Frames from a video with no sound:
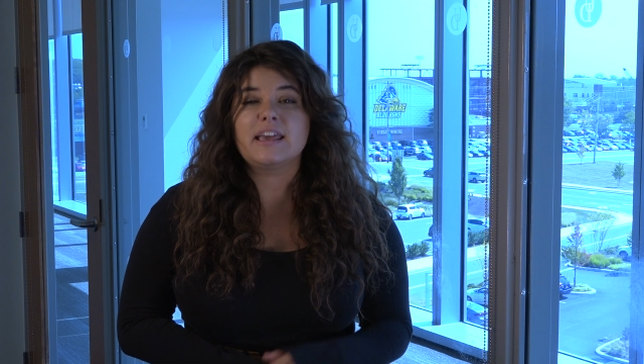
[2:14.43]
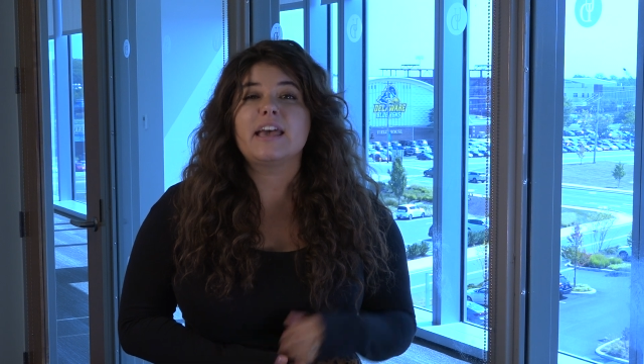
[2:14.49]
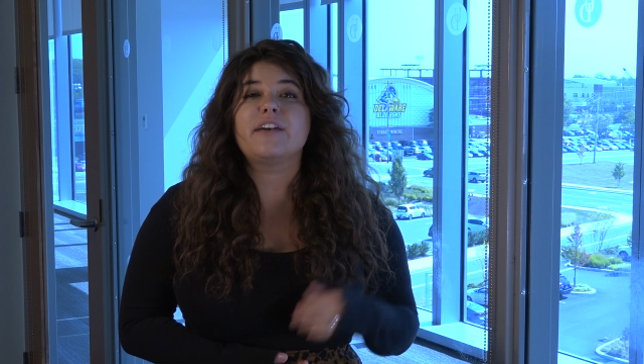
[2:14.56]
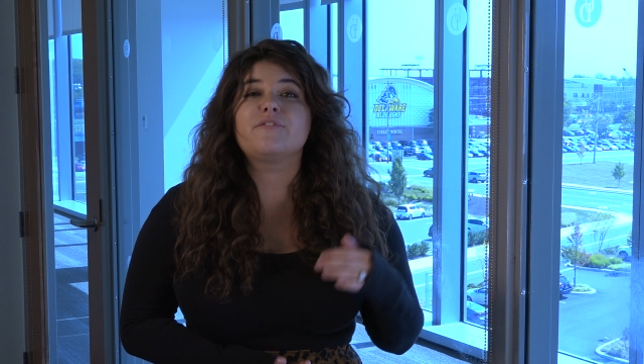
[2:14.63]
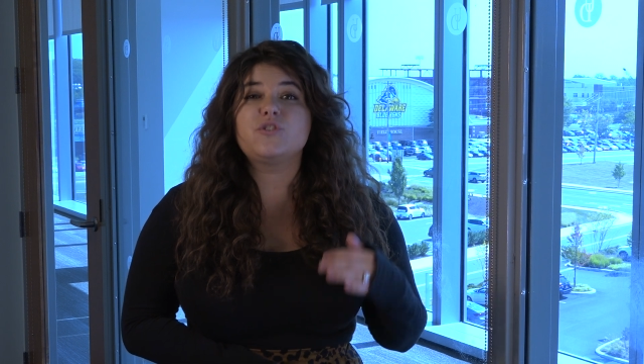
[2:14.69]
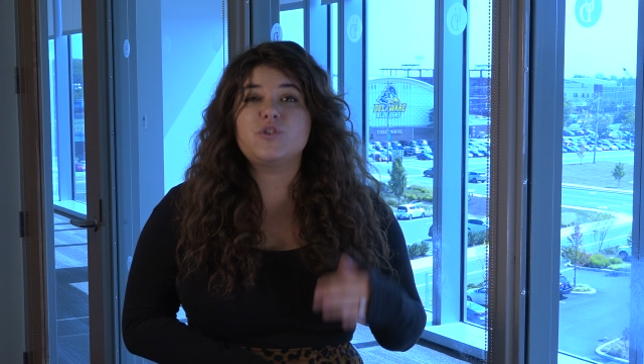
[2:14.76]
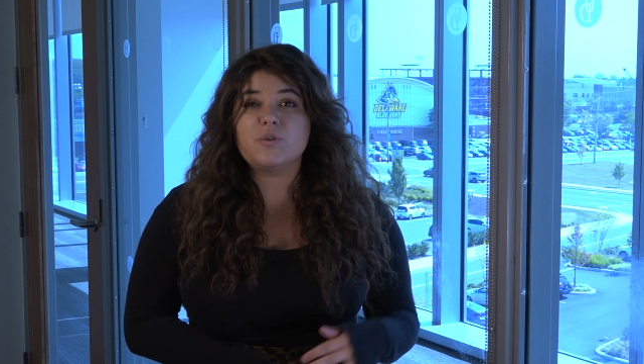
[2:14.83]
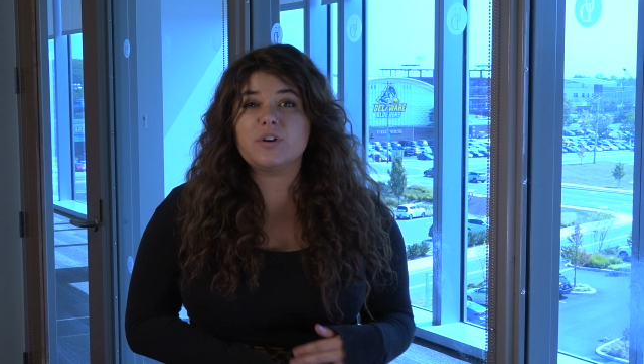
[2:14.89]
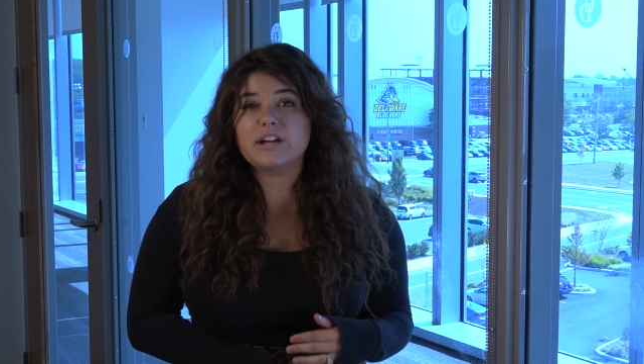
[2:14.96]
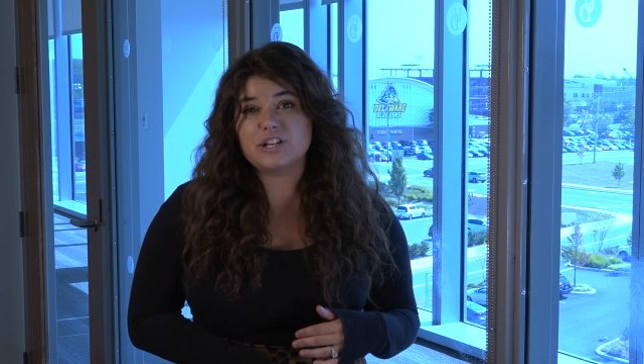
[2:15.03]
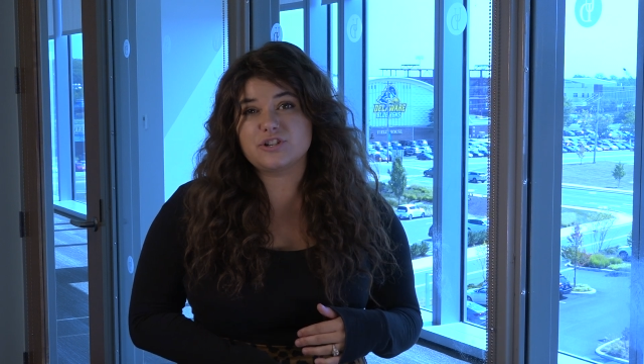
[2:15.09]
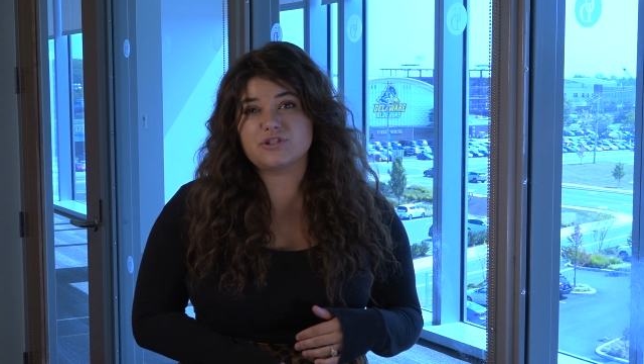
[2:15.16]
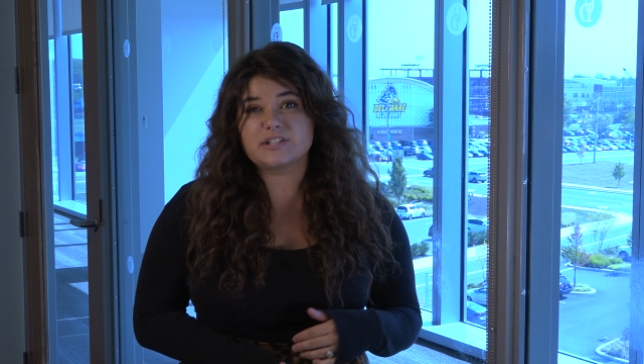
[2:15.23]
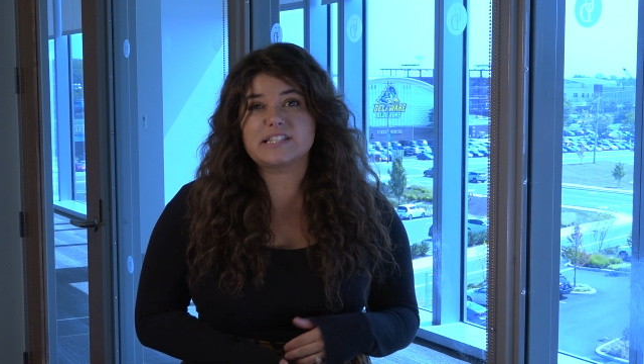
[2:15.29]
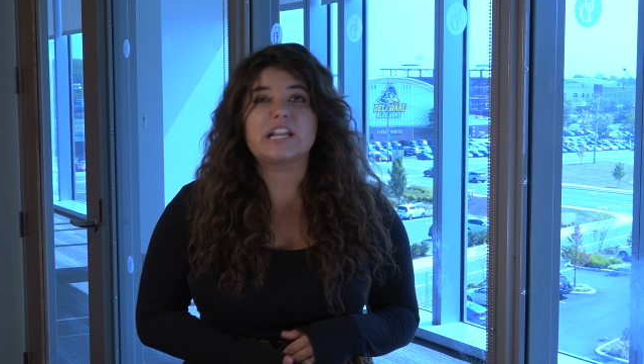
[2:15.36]
If you're
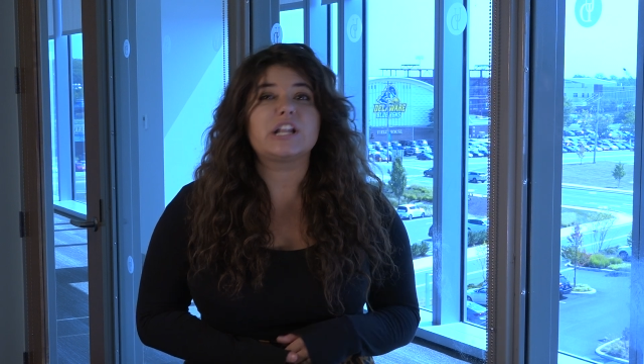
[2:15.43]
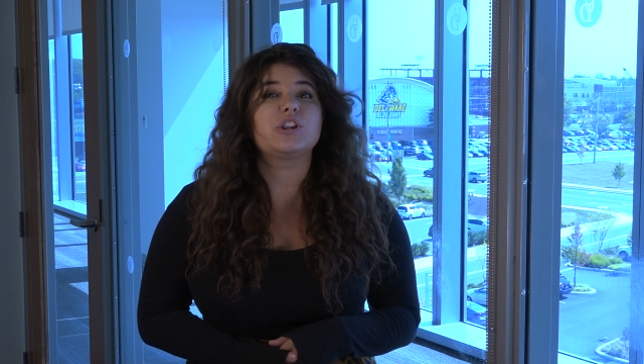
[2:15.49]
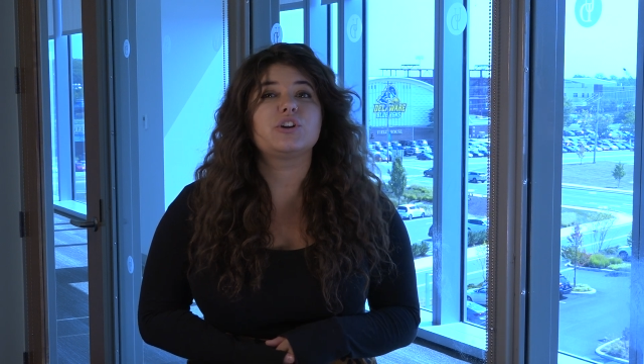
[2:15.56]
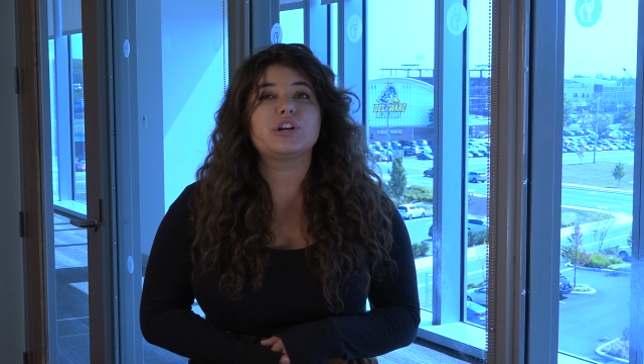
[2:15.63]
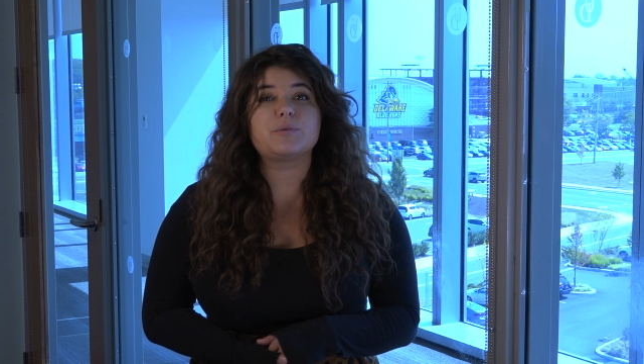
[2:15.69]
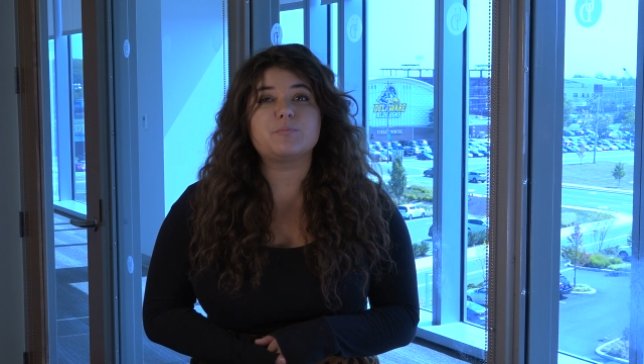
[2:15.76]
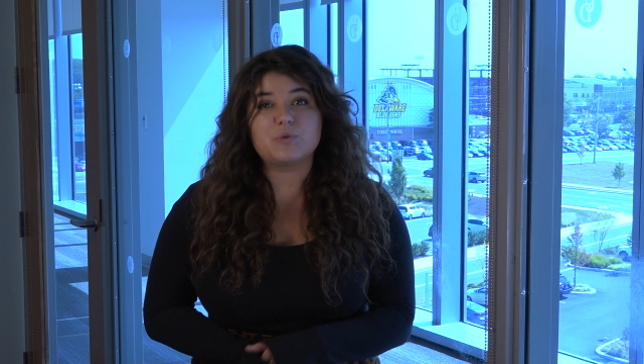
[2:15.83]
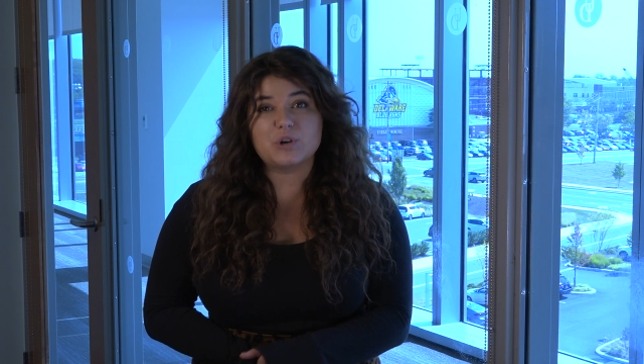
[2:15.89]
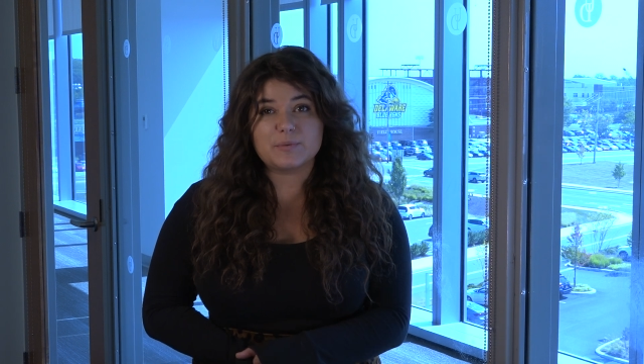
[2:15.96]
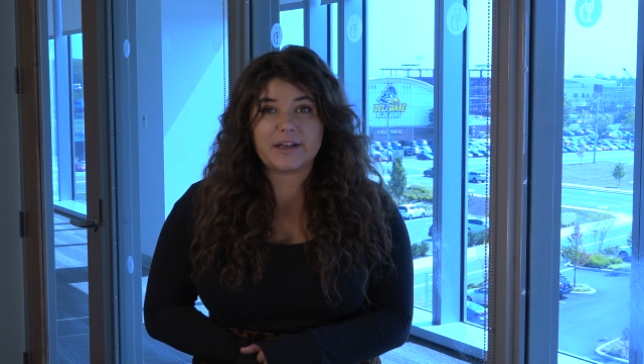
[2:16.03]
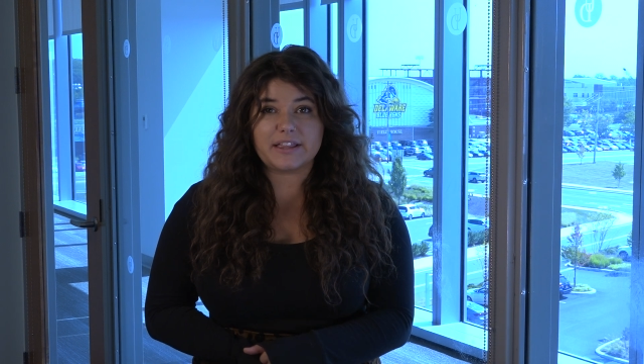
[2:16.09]
interested in learning more